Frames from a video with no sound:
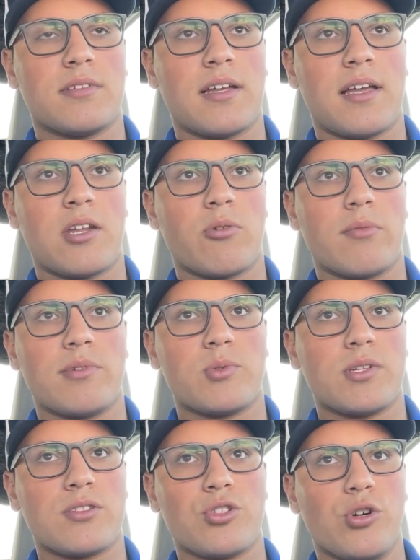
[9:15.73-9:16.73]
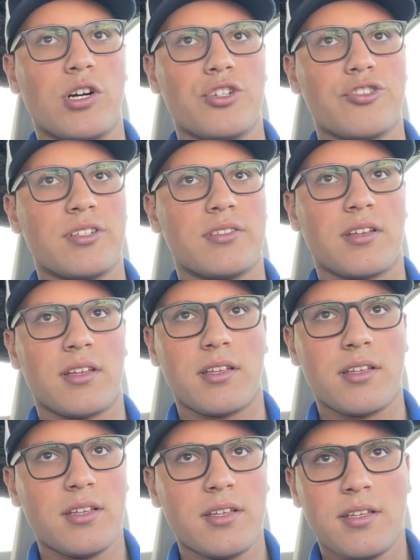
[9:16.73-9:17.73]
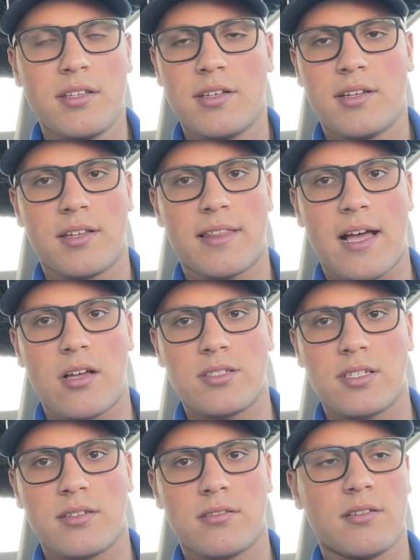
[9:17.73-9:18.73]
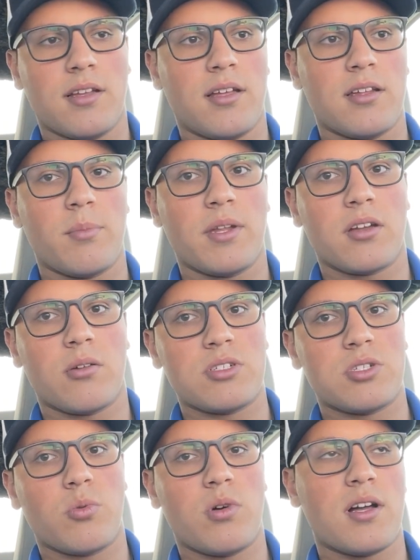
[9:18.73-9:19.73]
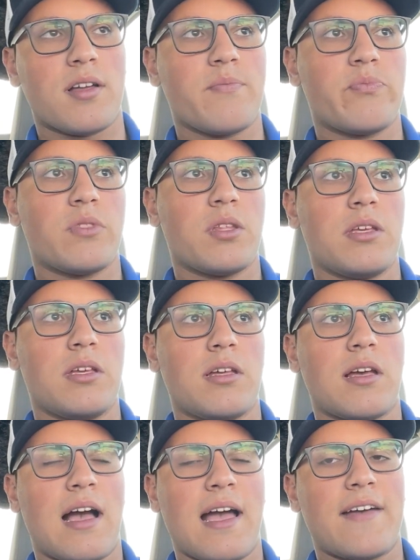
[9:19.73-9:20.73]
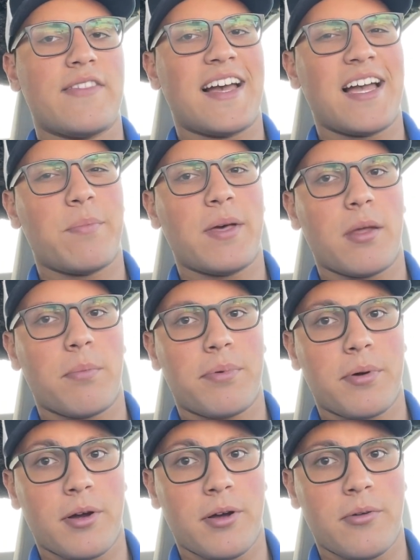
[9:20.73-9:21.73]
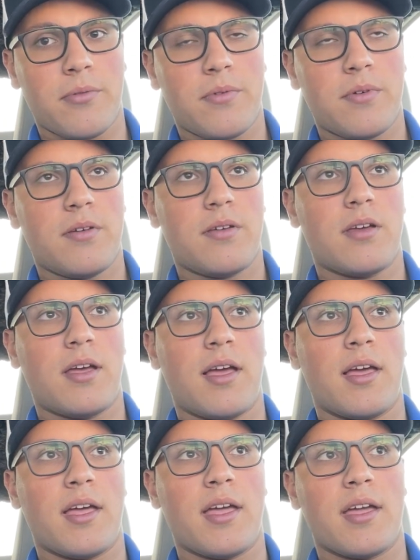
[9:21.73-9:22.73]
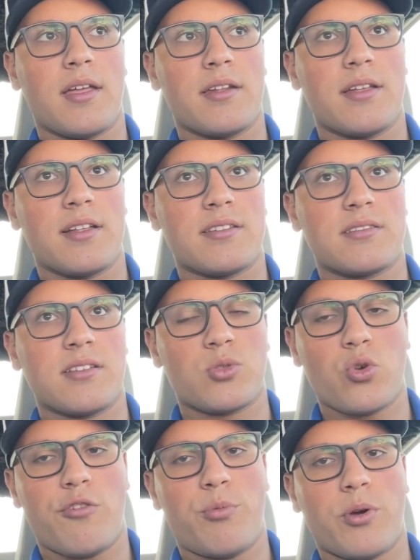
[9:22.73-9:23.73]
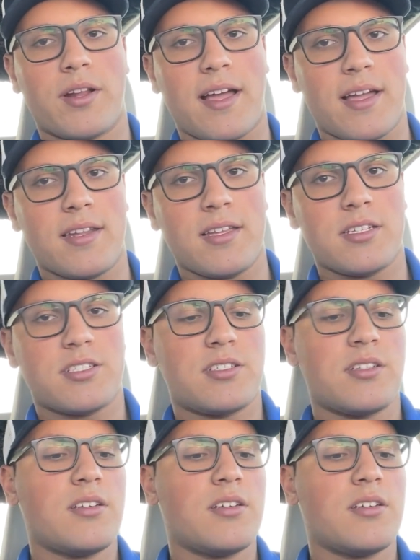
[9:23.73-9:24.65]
anywhere between $200 to $1,000, depending on what you want. I have the iPad Pro, and it's the 12.9 inch,